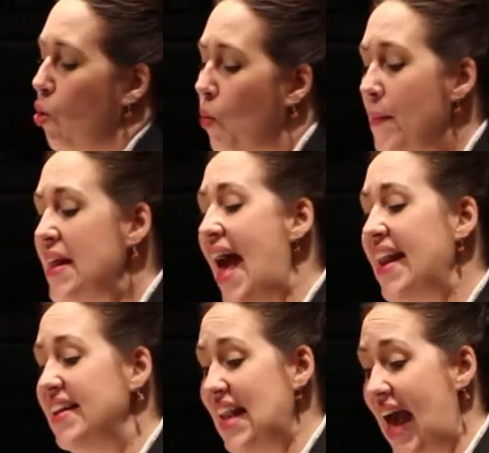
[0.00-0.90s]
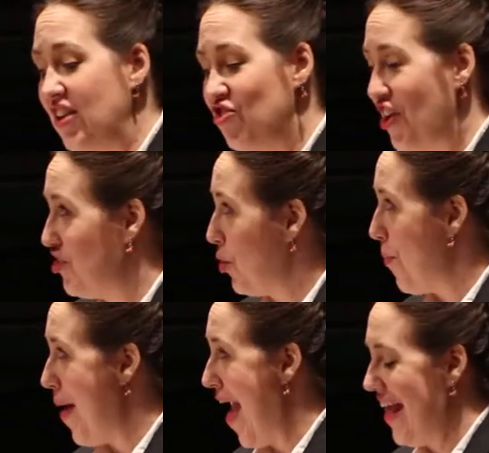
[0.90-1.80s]
Women and enlightened
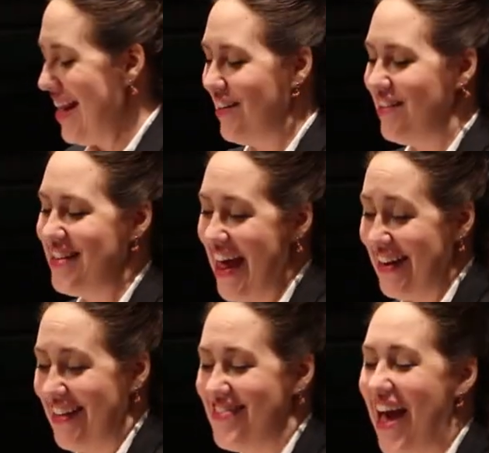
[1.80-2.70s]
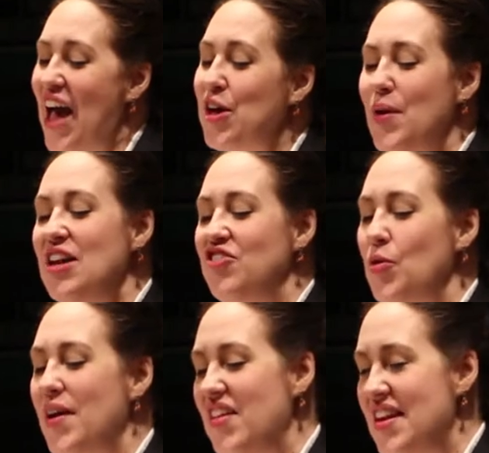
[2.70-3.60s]
gentlemen in attendance, I greet
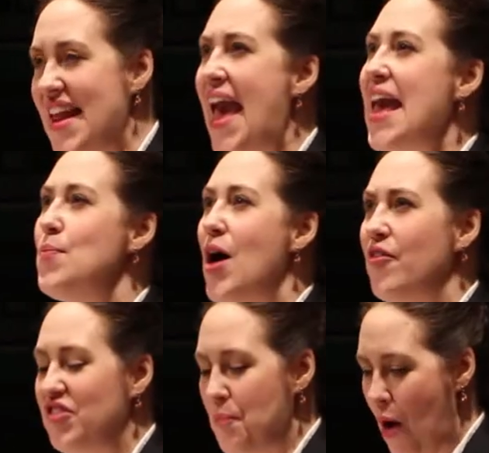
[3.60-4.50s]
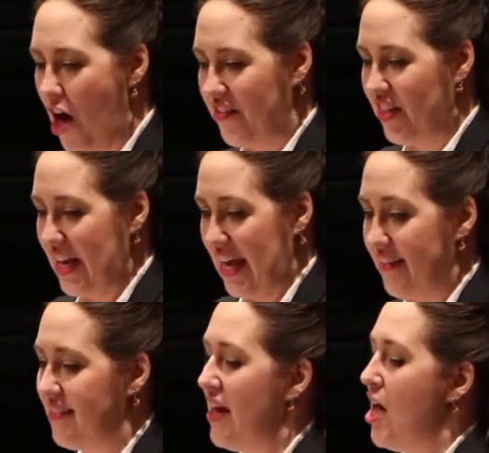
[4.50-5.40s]
you in the name of Demosthenes.